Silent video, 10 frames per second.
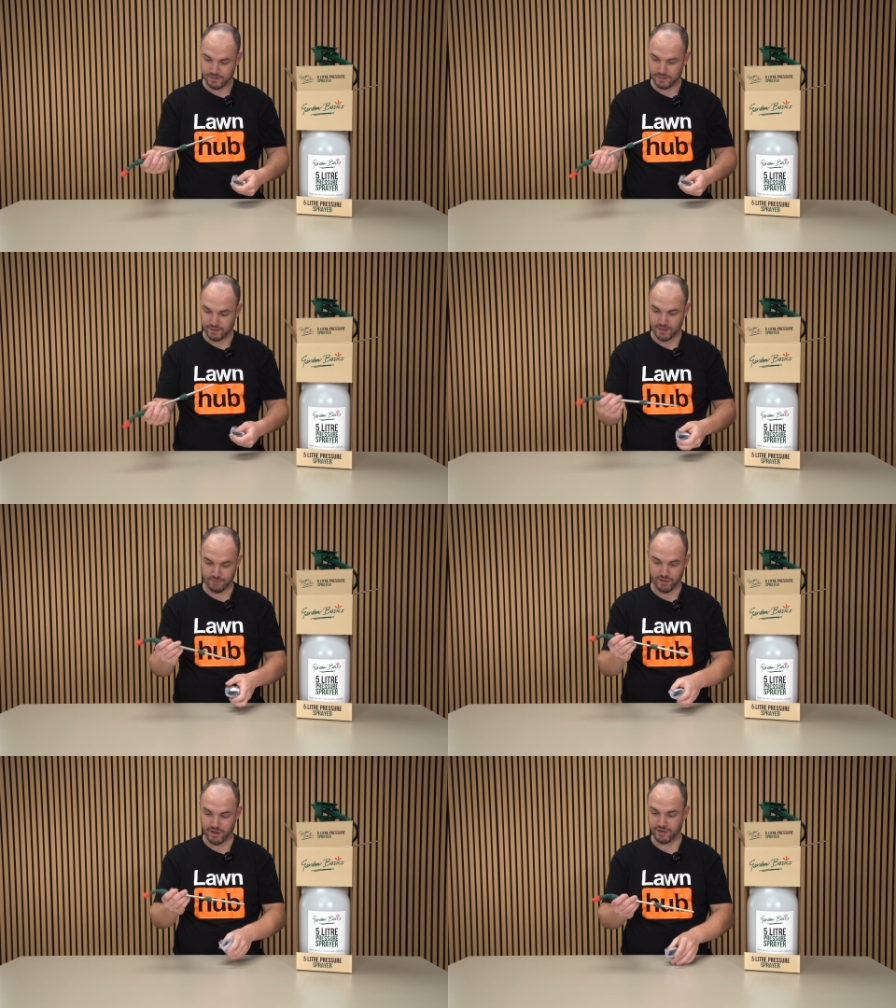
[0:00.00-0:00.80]

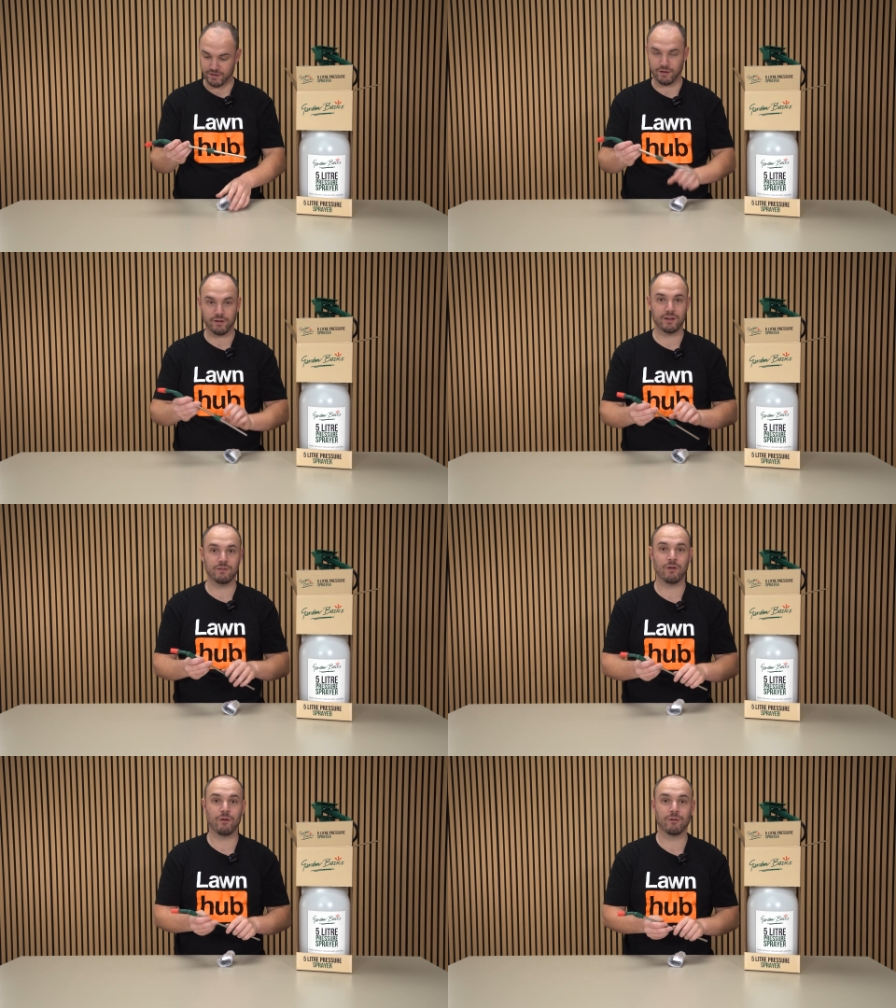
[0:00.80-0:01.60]
well, I did
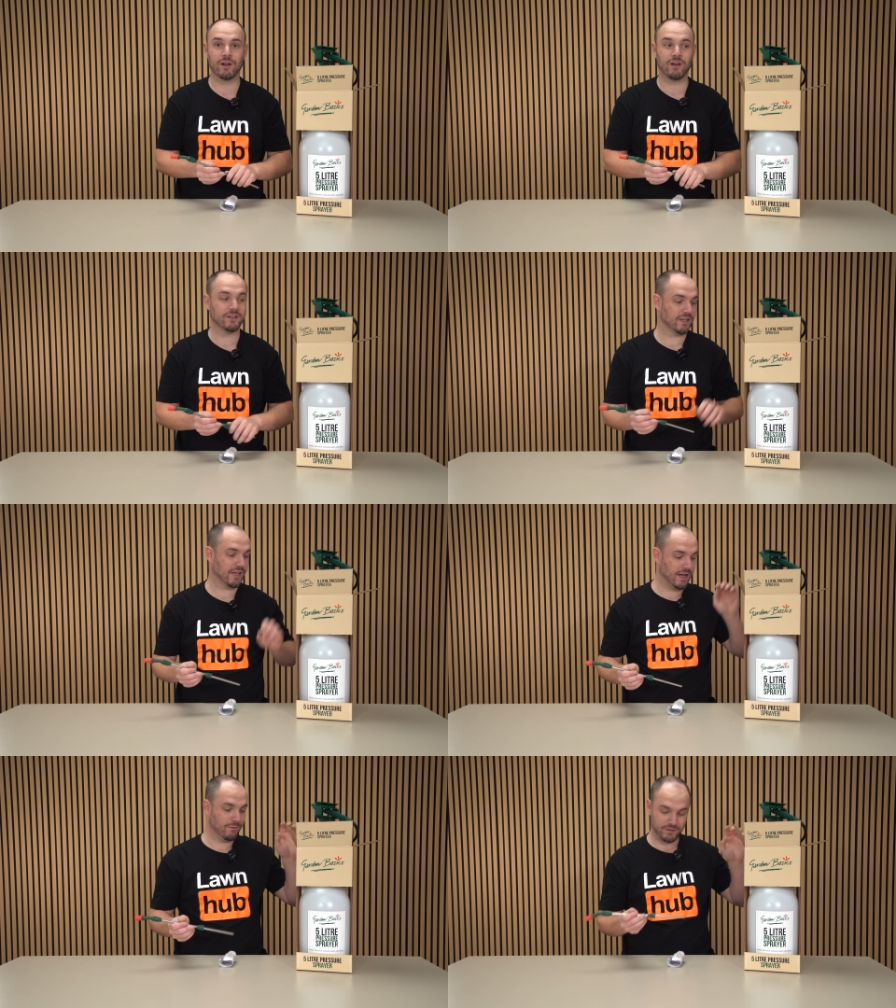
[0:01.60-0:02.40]
not realize it
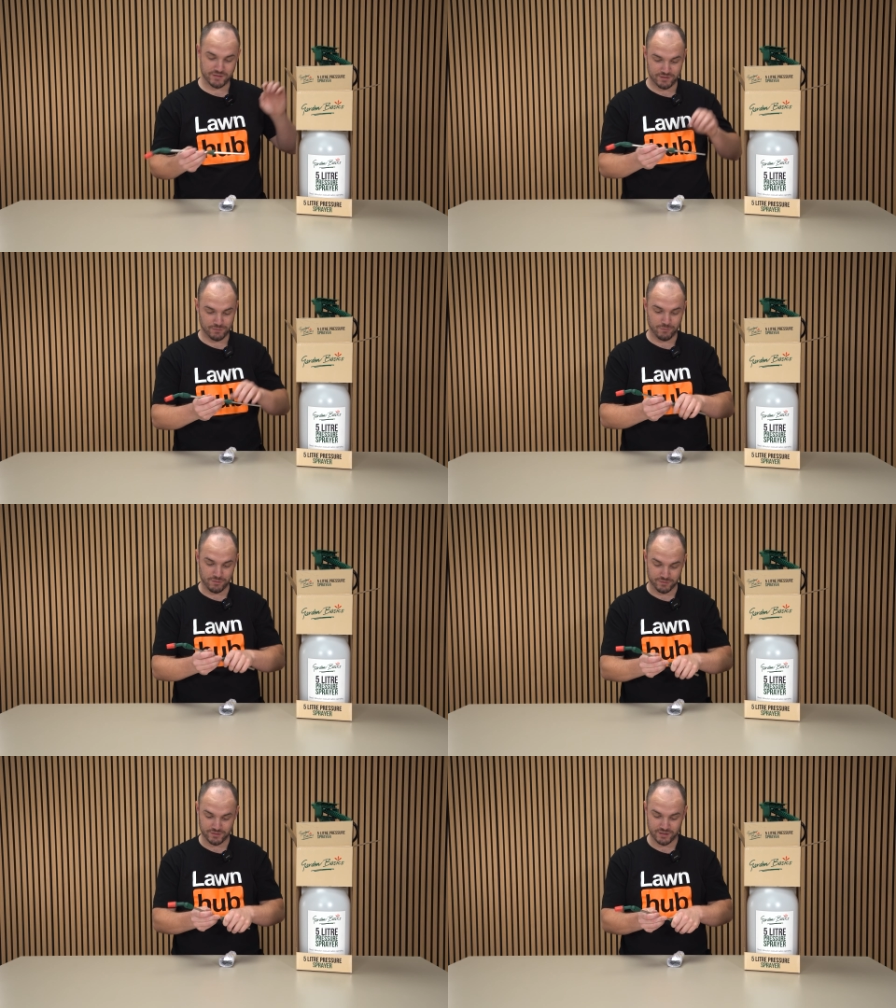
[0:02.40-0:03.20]
came with a steel
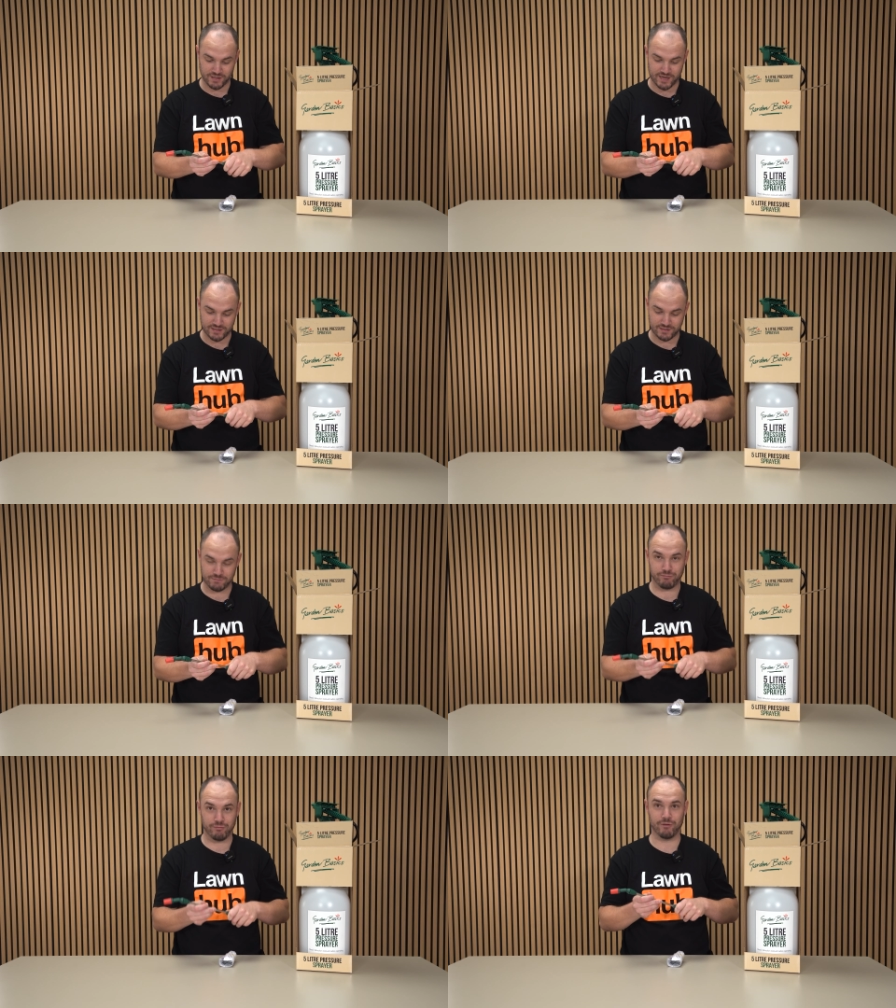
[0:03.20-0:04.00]
wand. So that's
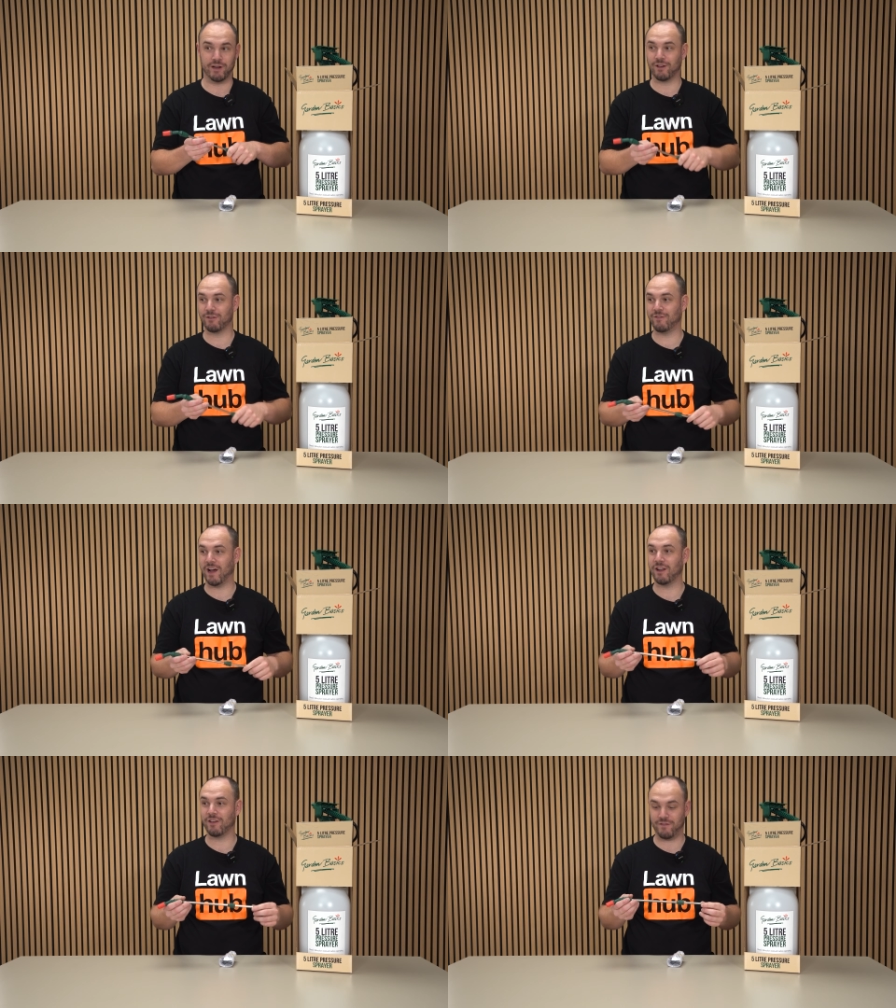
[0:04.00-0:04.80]
pretty good
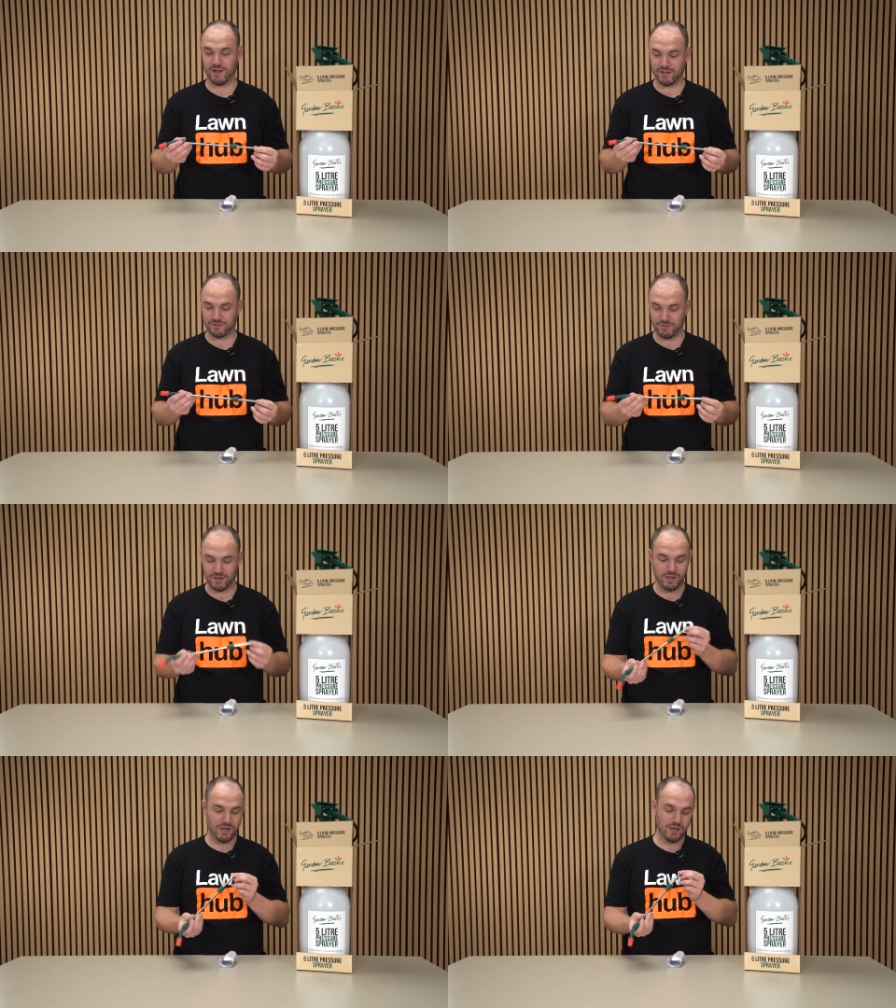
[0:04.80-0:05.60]
value if you ask me.